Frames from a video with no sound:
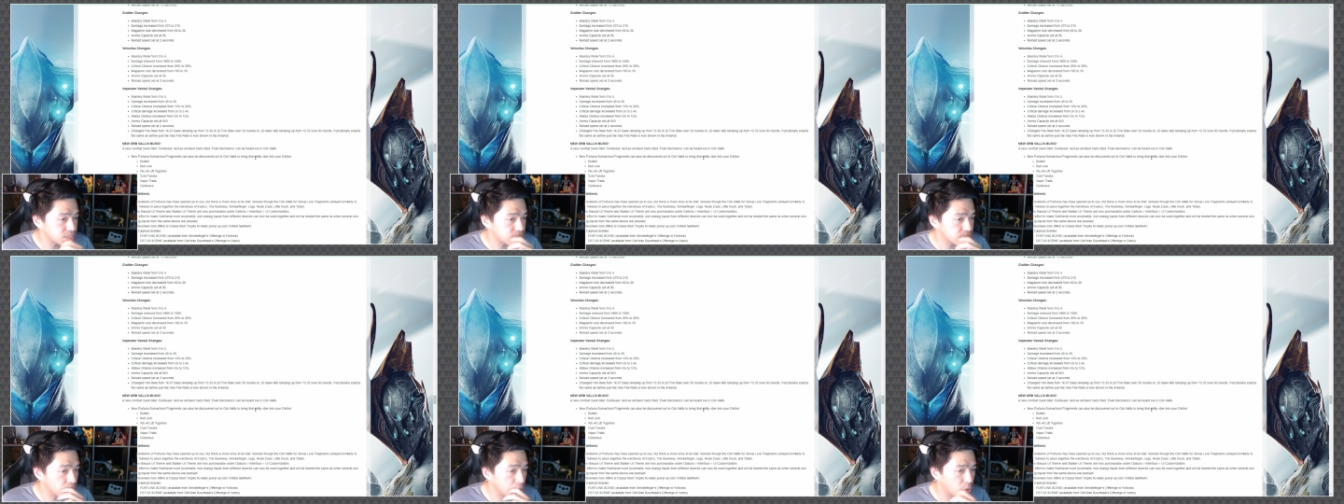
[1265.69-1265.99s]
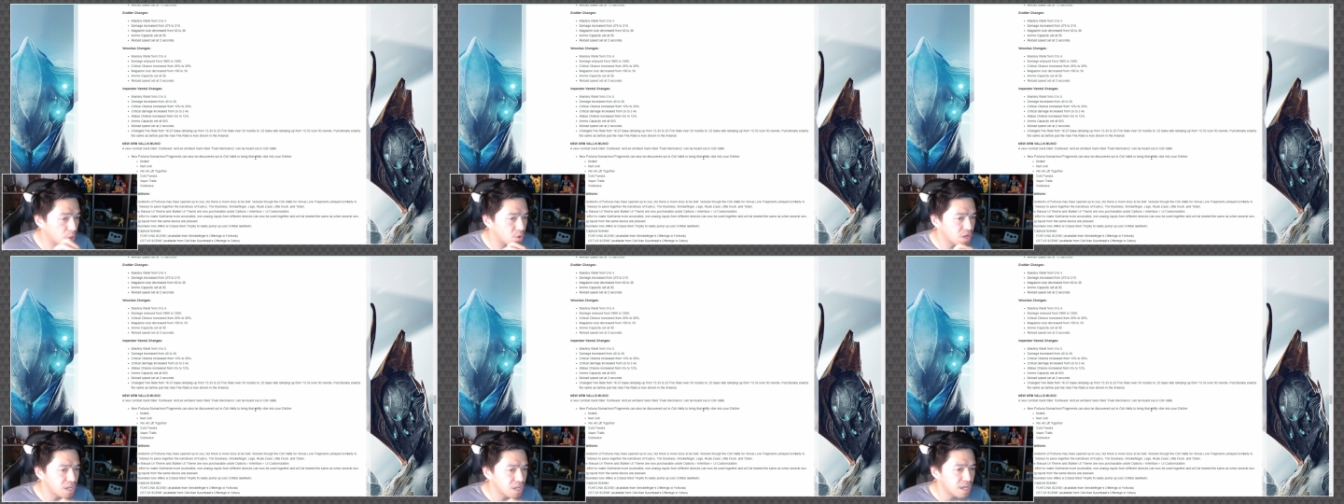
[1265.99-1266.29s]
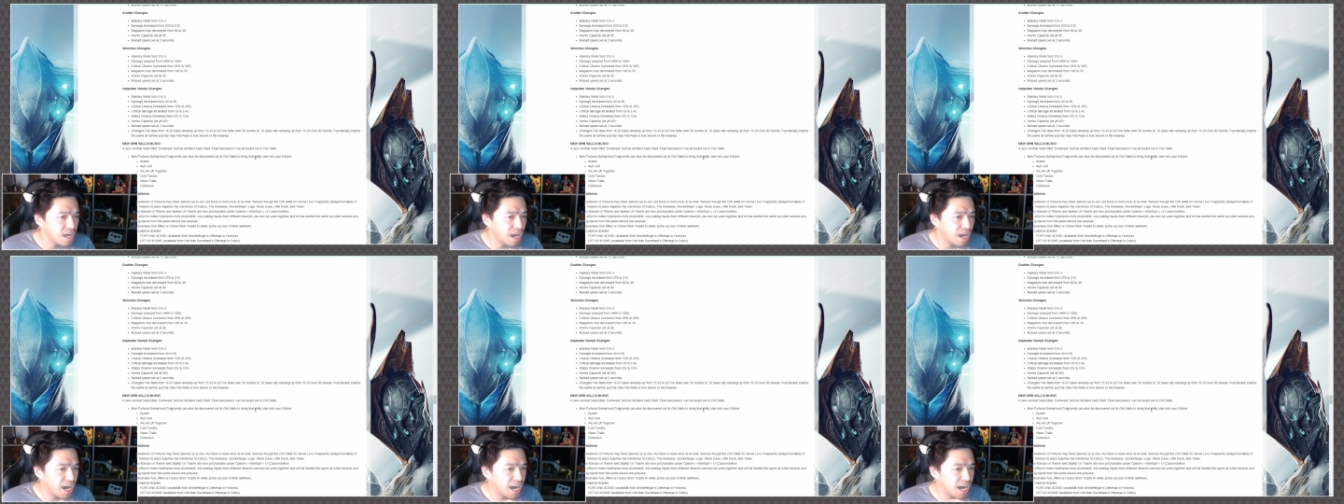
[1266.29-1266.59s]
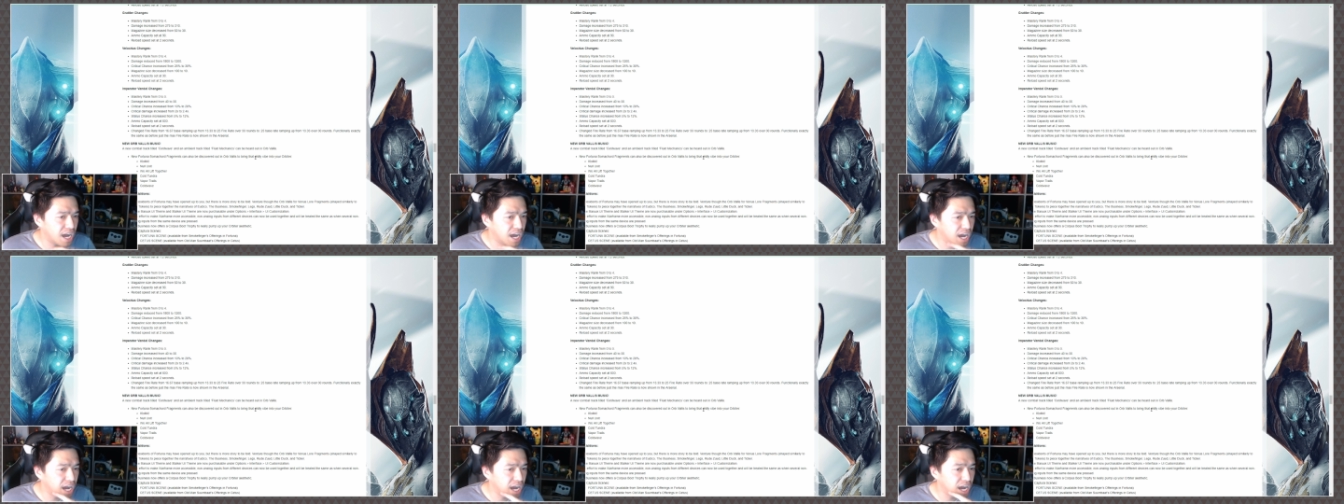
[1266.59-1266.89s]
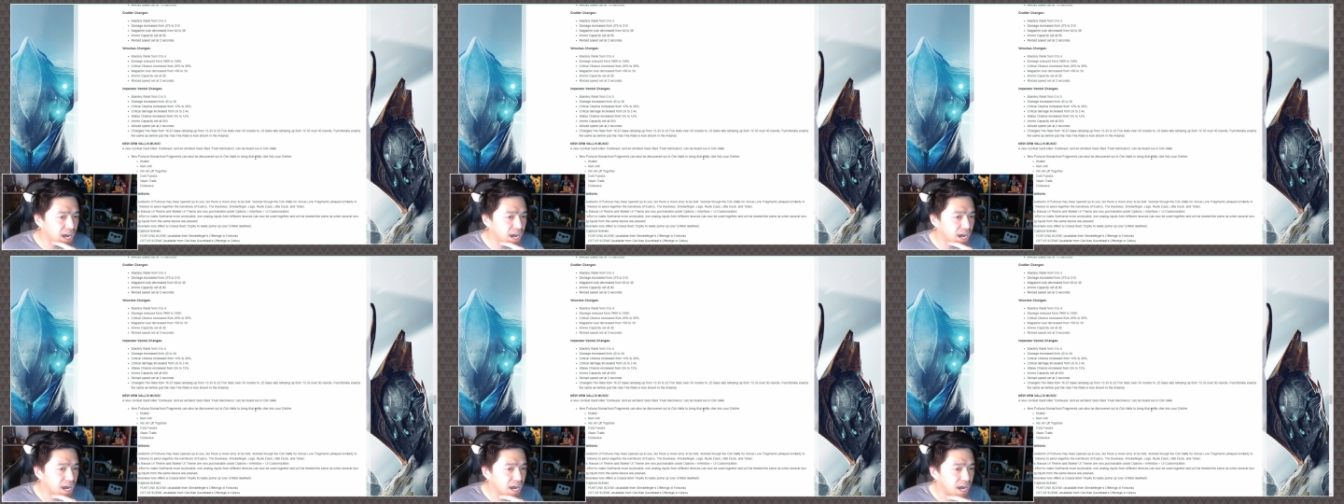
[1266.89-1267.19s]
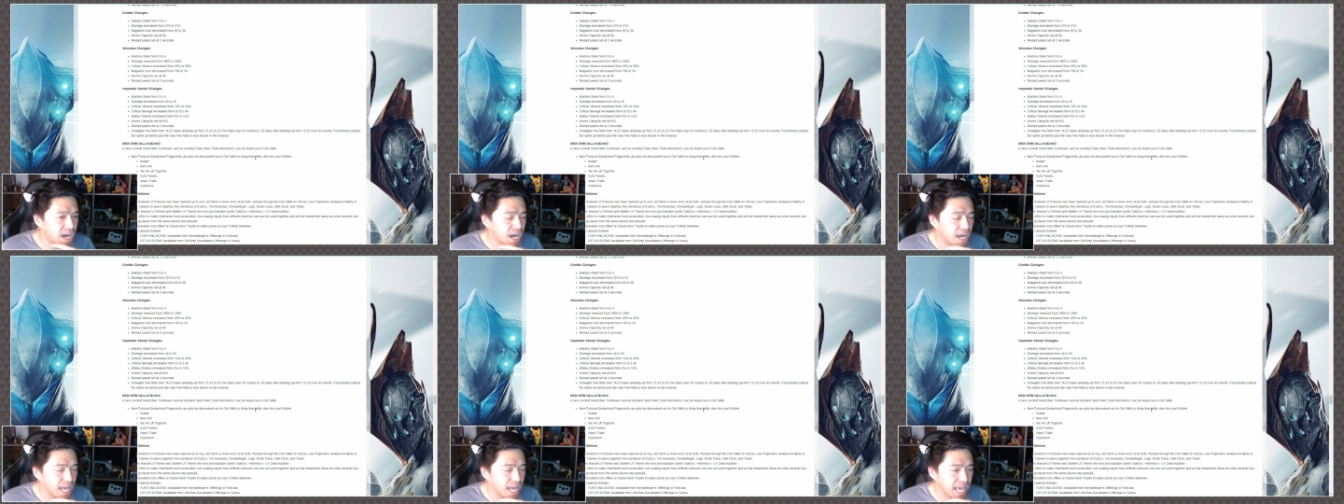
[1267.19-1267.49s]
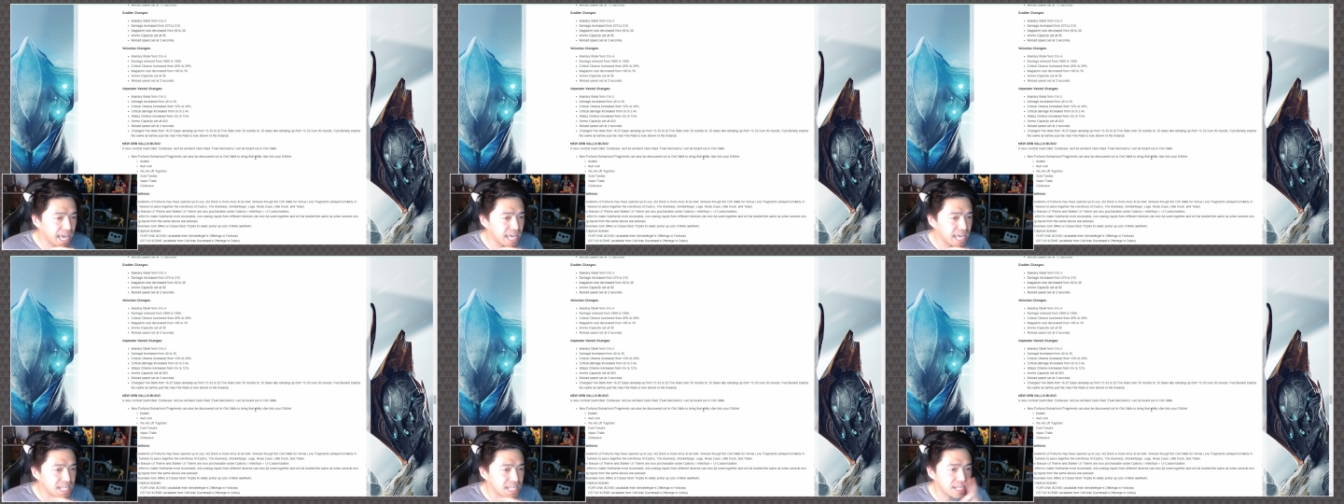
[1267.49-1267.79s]
So uh,
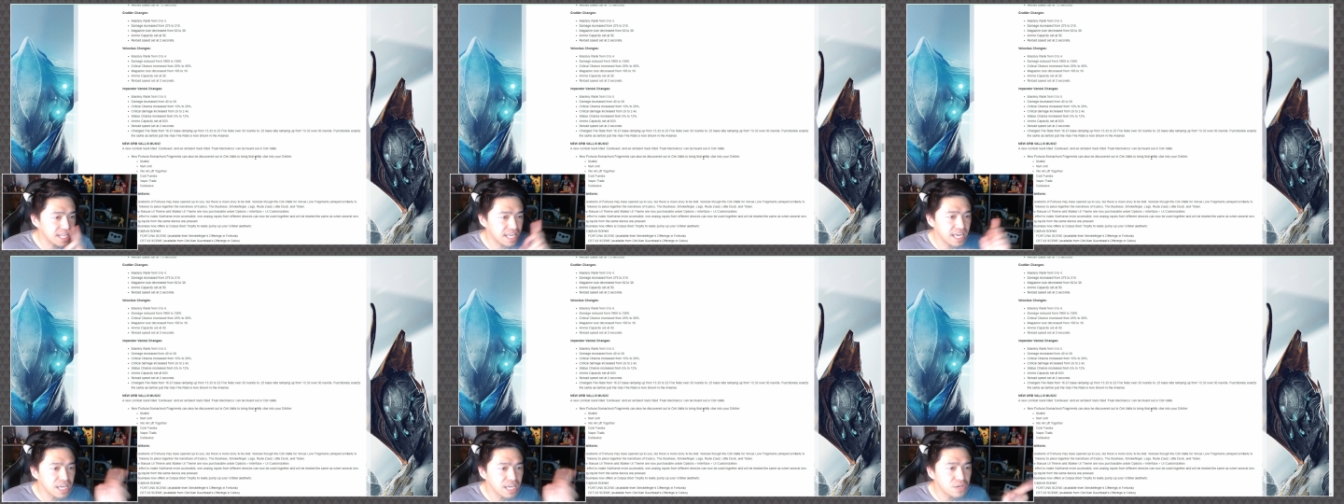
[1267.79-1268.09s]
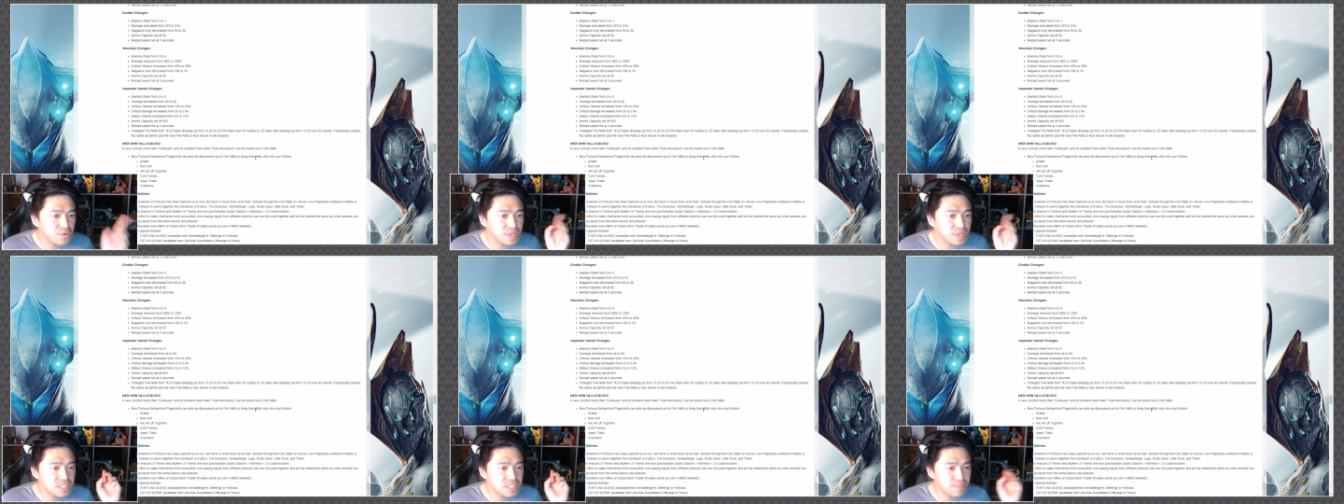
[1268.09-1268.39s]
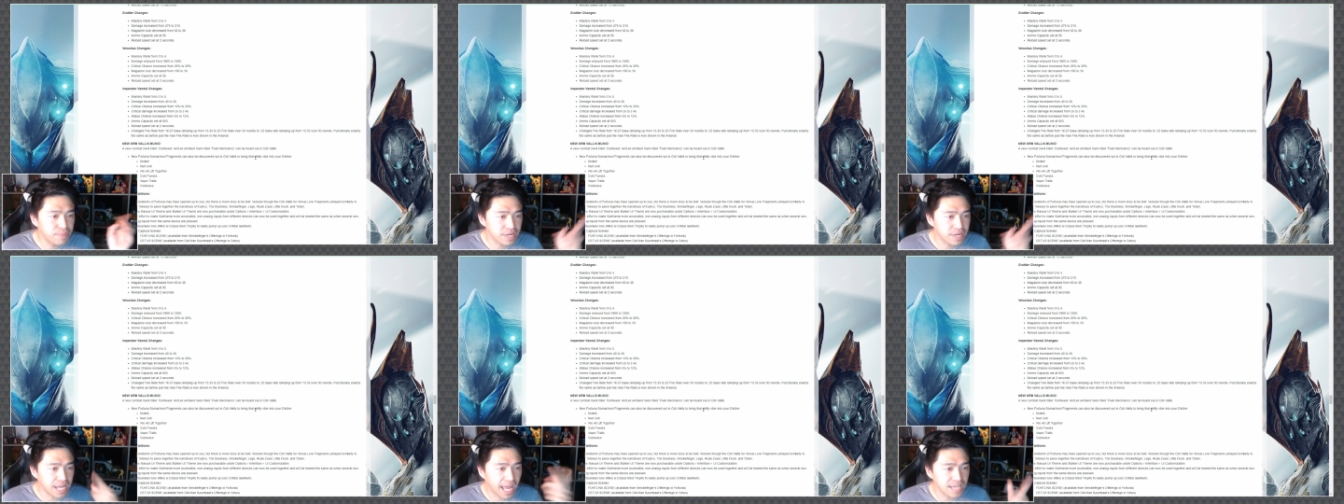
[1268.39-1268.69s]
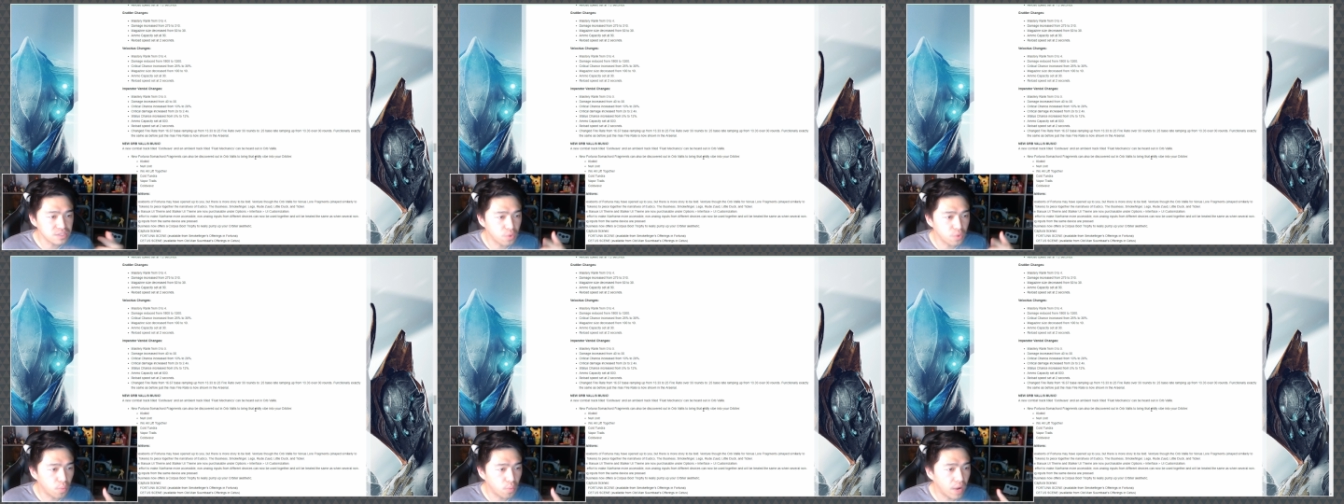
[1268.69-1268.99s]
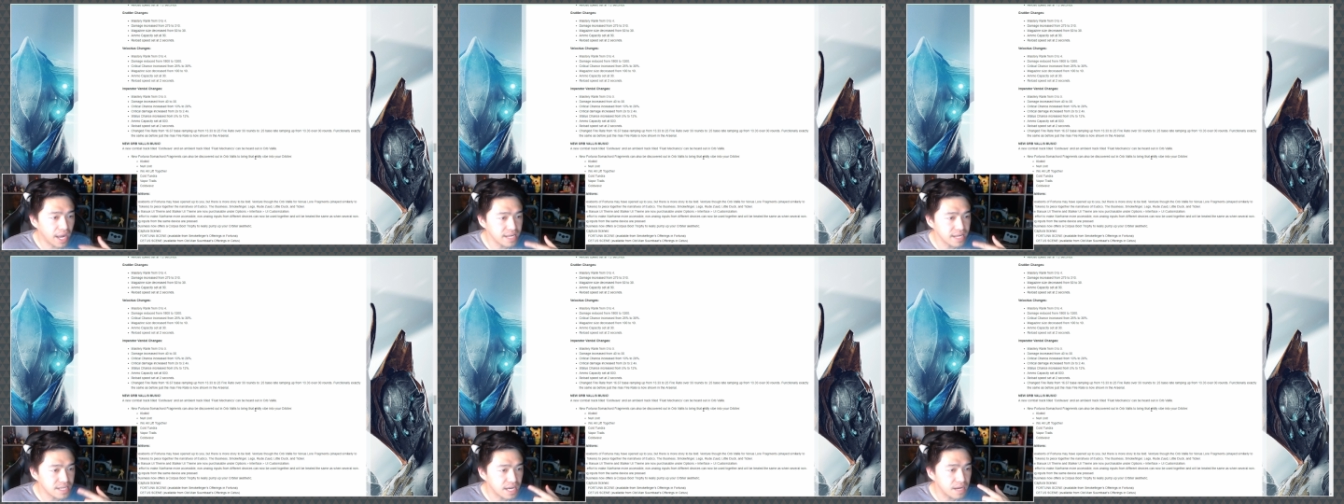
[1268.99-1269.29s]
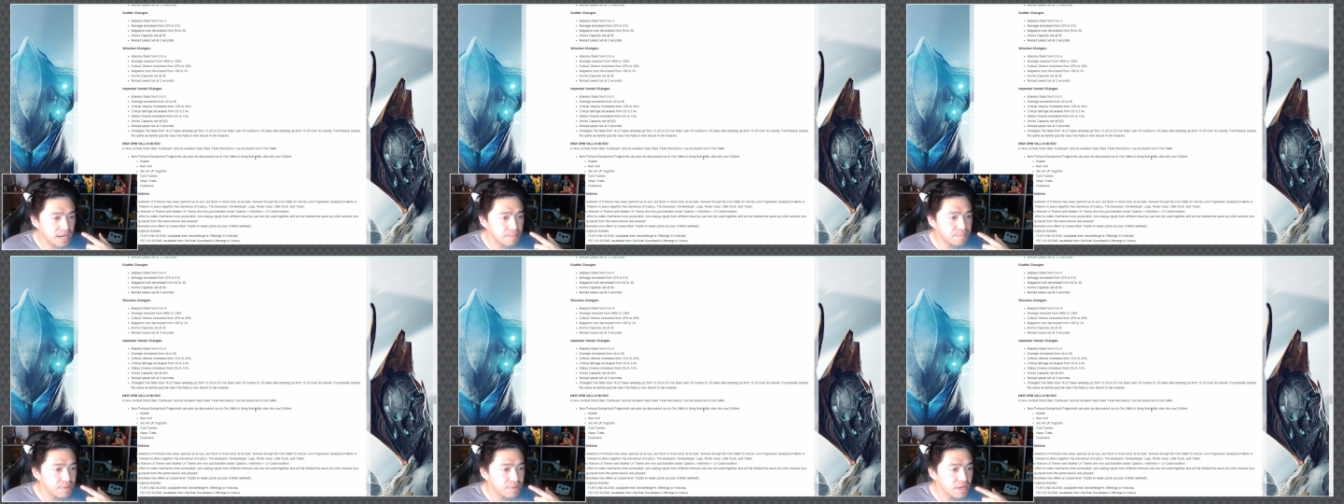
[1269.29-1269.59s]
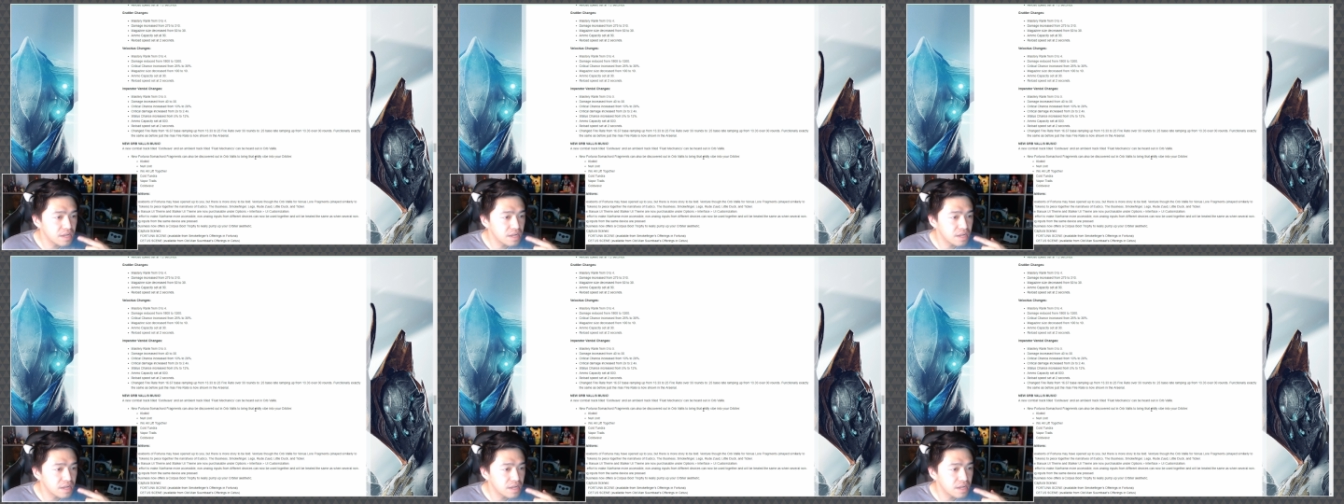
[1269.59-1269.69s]
it increased, but it has a wind up